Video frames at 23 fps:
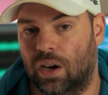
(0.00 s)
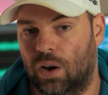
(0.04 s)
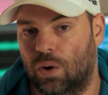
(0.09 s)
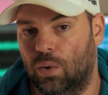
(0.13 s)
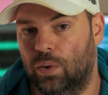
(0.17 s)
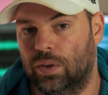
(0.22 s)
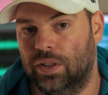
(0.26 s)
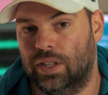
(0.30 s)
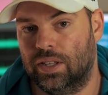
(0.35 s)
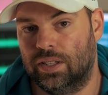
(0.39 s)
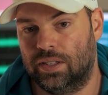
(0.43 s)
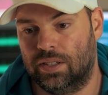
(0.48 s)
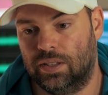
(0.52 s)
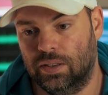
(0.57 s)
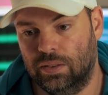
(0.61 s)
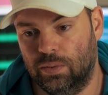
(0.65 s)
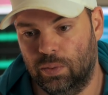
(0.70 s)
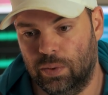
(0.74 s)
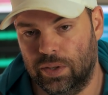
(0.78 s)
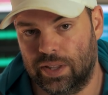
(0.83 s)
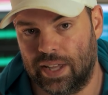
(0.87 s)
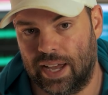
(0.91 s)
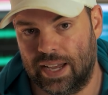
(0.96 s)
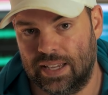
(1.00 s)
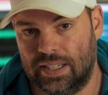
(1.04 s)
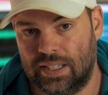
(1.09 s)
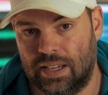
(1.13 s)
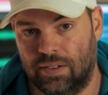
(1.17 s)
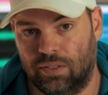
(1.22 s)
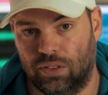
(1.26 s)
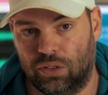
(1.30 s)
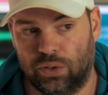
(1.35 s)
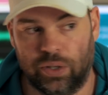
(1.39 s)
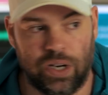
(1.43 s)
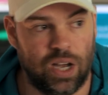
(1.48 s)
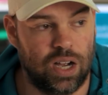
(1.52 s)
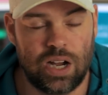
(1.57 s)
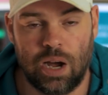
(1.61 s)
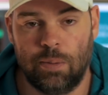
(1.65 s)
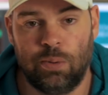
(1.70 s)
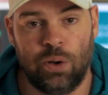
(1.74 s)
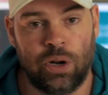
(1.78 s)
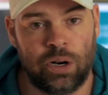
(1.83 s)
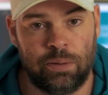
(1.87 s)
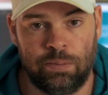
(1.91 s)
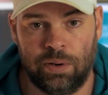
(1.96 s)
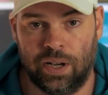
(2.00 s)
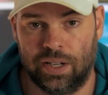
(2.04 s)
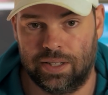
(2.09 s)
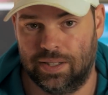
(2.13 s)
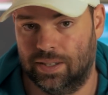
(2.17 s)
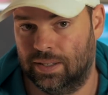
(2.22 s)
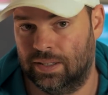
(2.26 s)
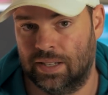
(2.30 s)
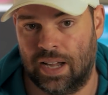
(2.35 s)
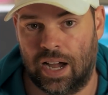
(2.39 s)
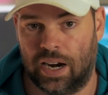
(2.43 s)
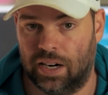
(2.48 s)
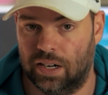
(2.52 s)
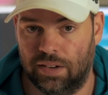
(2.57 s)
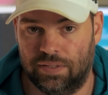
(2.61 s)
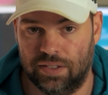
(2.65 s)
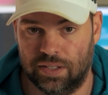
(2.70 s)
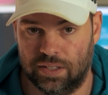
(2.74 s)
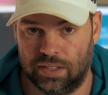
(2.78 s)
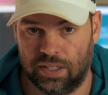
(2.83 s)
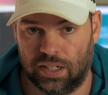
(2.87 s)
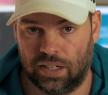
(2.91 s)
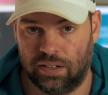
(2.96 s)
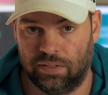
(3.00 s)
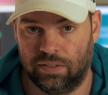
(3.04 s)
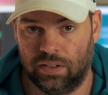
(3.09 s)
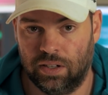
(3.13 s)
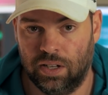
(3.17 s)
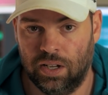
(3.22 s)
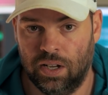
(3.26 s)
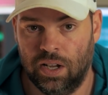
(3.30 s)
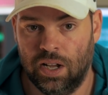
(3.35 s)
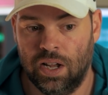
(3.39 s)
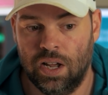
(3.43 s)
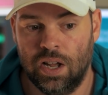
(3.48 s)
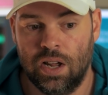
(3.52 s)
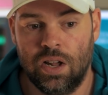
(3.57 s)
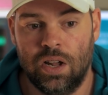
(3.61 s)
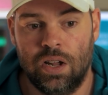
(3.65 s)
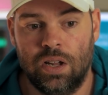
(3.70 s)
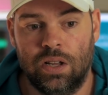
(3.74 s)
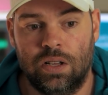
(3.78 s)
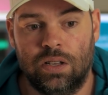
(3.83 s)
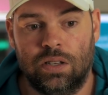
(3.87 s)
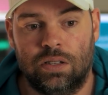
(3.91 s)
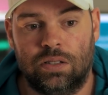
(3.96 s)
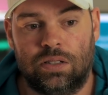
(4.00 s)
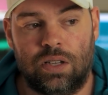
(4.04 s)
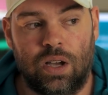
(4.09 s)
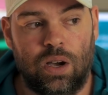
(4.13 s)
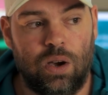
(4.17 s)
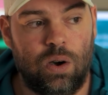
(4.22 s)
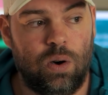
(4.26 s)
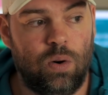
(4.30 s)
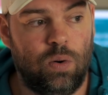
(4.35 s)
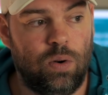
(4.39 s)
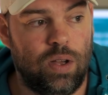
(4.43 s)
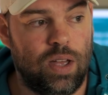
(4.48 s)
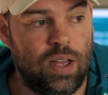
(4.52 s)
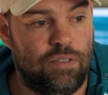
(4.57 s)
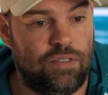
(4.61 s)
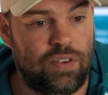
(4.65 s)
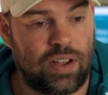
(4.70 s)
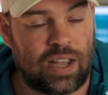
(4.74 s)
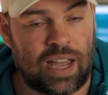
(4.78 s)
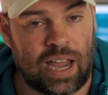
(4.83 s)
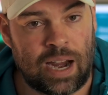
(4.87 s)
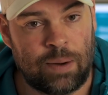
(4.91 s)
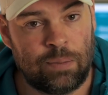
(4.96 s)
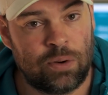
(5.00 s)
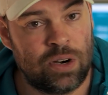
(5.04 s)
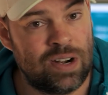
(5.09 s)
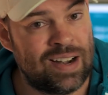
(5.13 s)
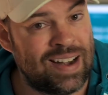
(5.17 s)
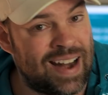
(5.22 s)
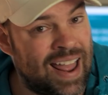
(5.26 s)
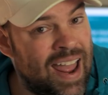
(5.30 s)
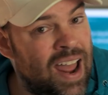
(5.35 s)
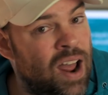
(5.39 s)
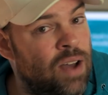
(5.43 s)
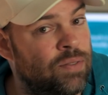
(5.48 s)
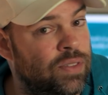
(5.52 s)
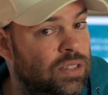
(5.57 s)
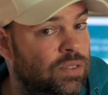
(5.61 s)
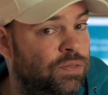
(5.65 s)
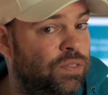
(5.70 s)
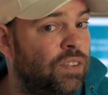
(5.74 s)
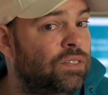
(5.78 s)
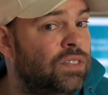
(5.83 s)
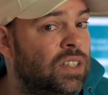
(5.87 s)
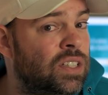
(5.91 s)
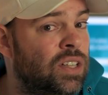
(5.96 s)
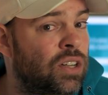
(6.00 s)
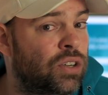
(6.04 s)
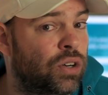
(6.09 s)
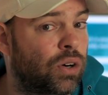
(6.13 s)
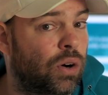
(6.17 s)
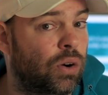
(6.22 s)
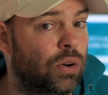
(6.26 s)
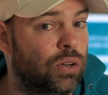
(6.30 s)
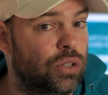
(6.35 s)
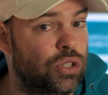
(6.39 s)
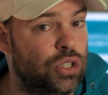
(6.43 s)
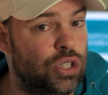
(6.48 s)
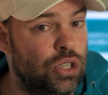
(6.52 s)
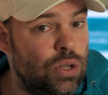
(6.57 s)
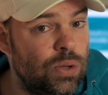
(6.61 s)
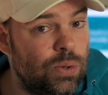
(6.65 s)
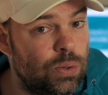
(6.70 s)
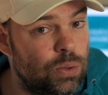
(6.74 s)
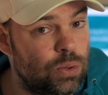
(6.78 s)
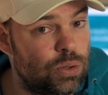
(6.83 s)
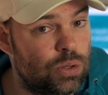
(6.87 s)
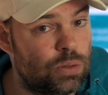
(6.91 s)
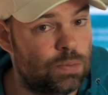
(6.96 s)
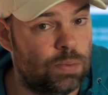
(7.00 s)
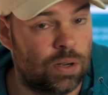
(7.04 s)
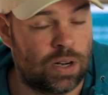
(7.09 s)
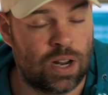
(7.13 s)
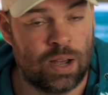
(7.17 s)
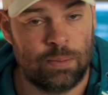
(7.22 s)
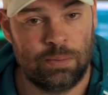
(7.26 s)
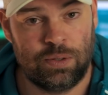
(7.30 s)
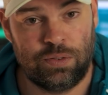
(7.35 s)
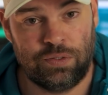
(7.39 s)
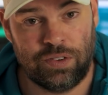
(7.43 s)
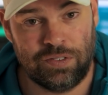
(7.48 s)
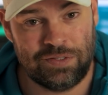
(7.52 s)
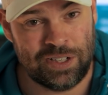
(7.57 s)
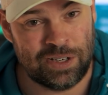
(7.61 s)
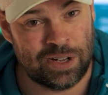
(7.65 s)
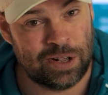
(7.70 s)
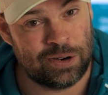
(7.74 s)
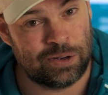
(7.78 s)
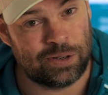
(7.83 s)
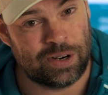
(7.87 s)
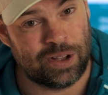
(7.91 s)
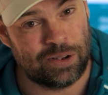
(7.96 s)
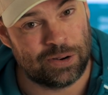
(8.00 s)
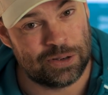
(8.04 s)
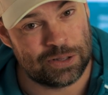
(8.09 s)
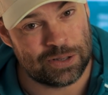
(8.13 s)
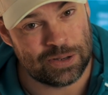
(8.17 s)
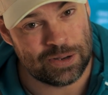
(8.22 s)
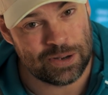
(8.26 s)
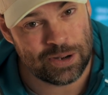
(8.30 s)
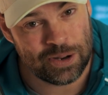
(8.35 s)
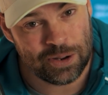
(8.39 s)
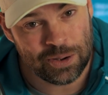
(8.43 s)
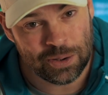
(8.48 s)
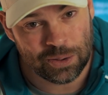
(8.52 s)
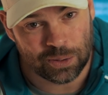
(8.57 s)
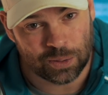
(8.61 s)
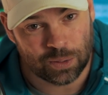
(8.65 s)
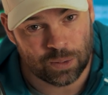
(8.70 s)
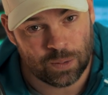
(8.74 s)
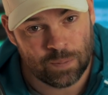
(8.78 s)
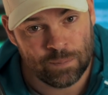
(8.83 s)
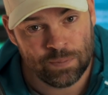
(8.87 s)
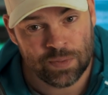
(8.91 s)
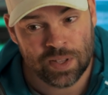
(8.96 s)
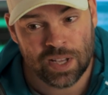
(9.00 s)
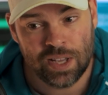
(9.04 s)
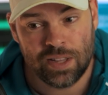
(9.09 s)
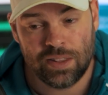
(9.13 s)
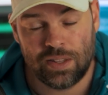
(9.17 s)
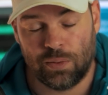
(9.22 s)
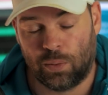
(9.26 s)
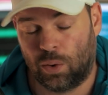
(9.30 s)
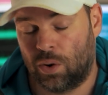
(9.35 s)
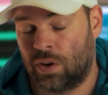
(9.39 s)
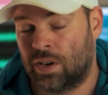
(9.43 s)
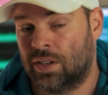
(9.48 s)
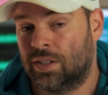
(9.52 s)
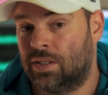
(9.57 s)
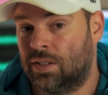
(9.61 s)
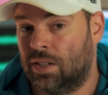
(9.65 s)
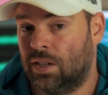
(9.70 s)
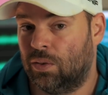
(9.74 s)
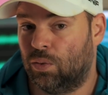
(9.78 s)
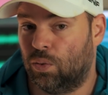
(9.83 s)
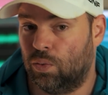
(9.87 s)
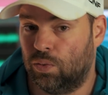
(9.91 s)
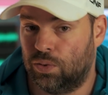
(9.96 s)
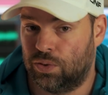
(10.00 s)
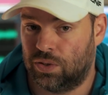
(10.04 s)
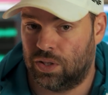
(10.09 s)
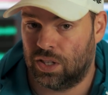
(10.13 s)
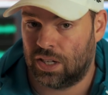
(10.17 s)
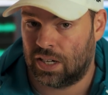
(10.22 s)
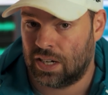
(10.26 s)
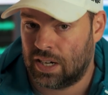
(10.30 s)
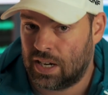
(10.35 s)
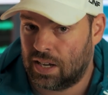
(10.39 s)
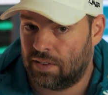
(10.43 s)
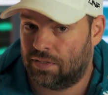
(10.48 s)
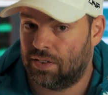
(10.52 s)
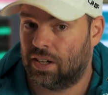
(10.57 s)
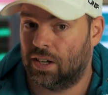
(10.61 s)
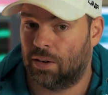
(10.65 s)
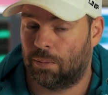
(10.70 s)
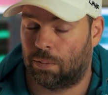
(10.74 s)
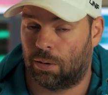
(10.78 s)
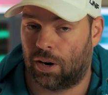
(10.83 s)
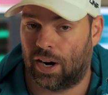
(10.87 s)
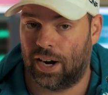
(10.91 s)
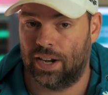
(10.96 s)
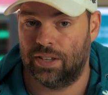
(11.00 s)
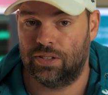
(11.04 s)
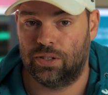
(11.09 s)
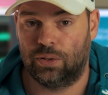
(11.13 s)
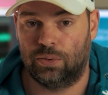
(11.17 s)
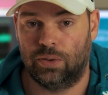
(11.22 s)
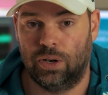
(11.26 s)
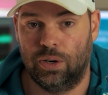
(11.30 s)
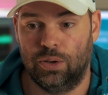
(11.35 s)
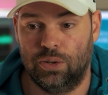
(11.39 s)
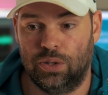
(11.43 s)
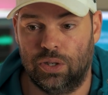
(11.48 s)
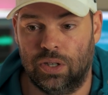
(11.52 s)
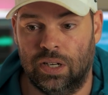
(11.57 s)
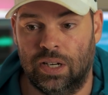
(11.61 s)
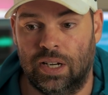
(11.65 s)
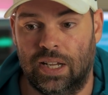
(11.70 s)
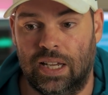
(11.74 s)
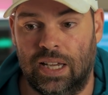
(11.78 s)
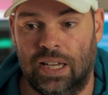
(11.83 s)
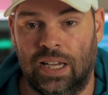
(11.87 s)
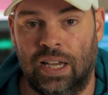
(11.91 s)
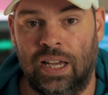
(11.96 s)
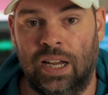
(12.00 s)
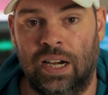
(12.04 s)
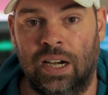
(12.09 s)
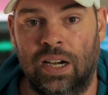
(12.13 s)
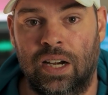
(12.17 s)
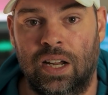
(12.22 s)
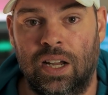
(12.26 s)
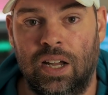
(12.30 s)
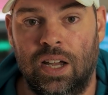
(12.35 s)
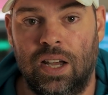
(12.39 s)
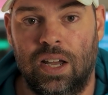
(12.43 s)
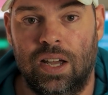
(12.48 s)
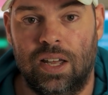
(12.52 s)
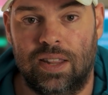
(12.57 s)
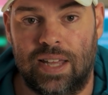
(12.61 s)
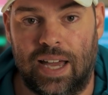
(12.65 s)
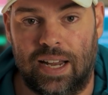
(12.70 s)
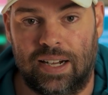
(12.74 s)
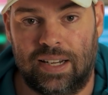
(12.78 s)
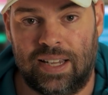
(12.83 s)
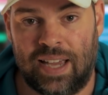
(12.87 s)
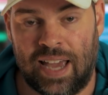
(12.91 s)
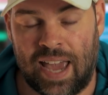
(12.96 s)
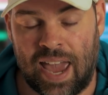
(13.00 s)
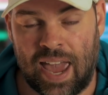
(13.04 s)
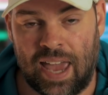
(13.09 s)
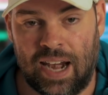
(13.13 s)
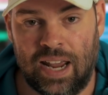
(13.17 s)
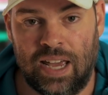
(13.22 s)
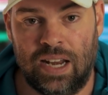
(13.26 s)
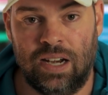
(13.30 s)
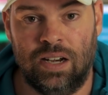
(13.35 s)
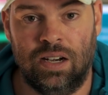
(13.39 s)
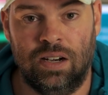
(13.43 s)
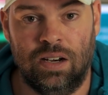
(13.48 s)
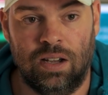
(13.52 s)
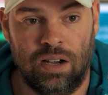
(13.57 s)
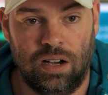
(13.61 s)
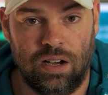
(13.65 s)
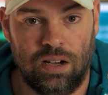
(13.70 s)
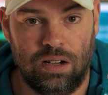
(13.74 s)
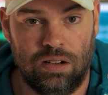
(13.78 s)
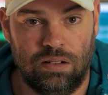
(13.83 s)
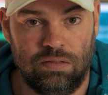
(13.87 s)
go with the A7III. A couple $100 is not enough incentive. So if a camera now that's $1,500 used becomes $1,500 new, then we're going to see significant price erosion in that Canon